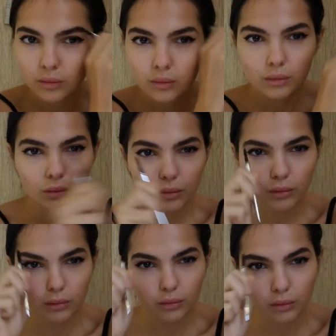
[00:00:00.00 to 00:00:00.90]

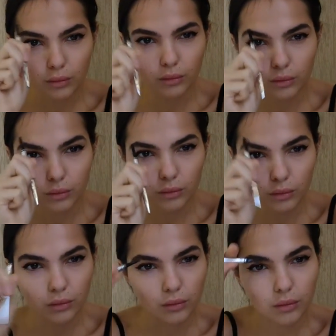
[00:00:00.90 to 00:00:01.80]

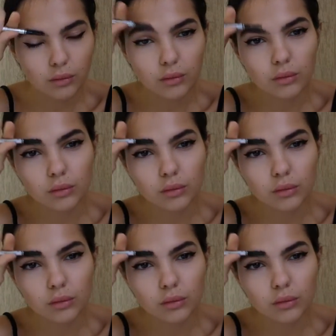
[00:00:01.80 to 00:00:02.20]
No one is speaking in this clip.